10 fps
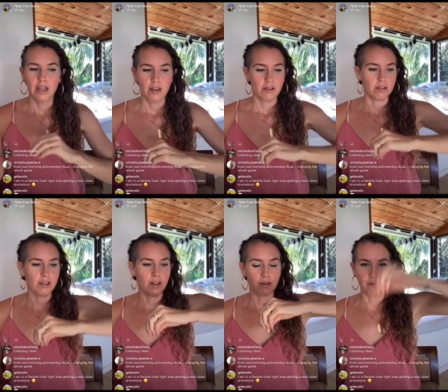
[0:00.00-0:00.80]
you
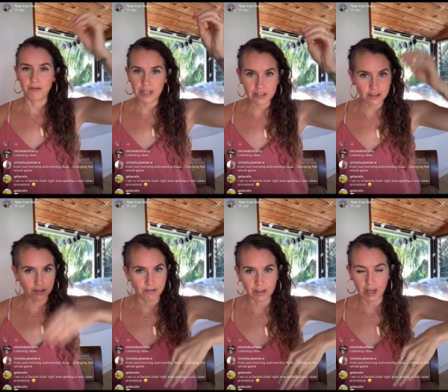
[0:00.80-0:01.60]
know, feast or
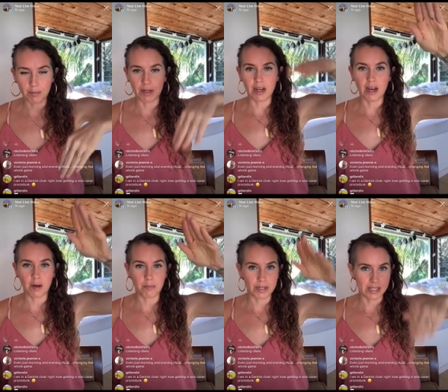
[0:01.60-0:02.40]
famine, up
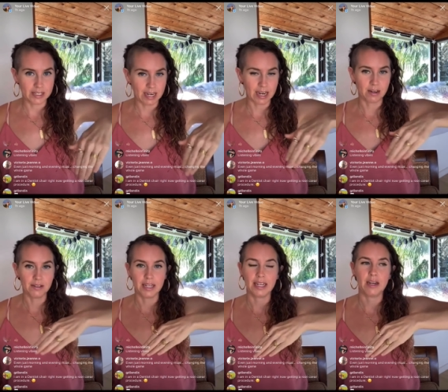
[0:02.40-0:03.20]
and down.
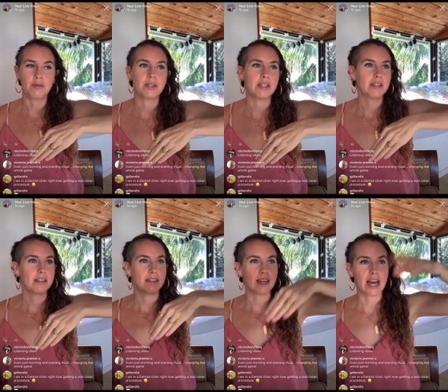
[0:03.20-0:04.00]
Like I would
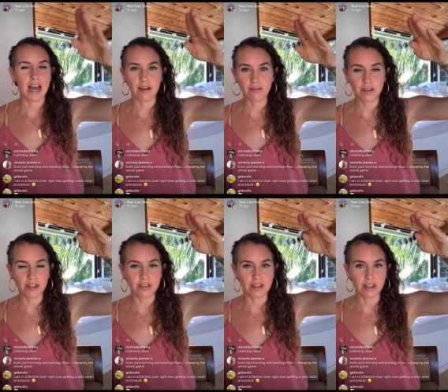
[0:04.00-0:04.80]
have good
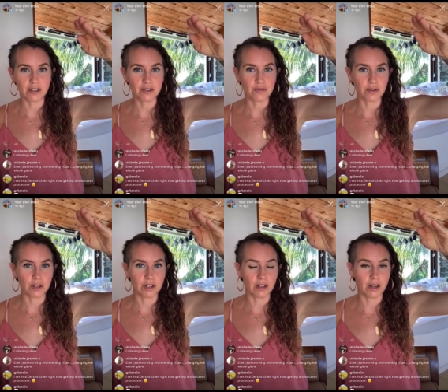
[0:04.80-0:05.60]
sales for a
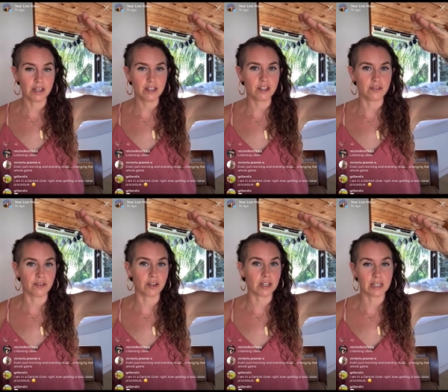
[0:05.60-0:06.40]
launch, for
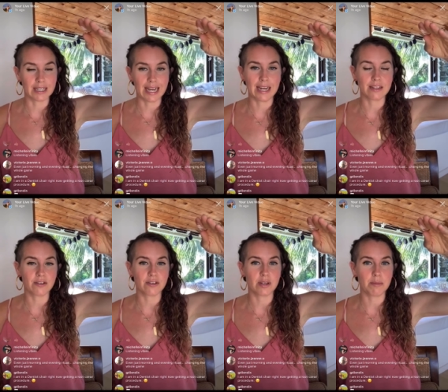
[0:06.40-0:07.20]
a class or
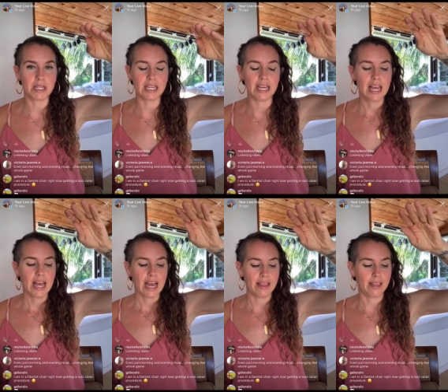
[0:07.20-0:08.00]
something,
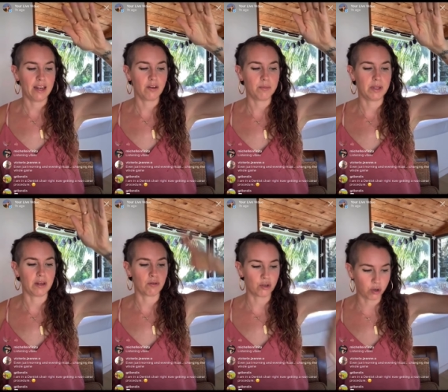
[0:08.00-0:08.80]
and then it would be like, whew,